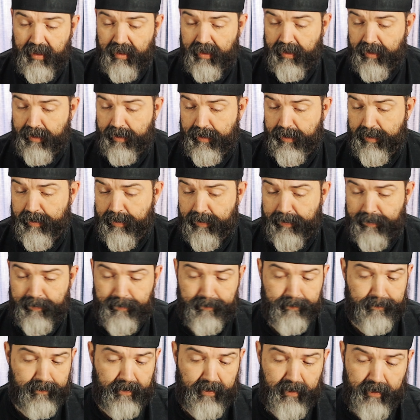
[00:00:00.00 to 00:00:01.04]

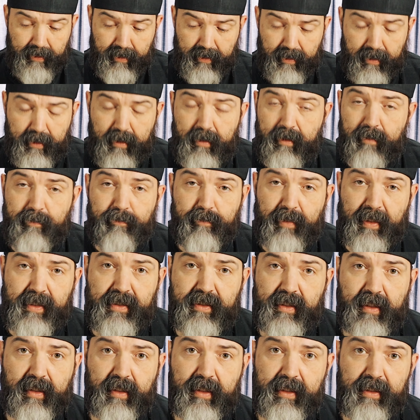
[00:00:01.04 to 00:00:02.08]
uh, it
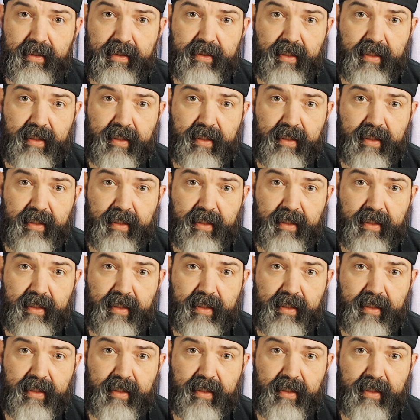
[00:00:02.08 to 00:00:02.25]
basically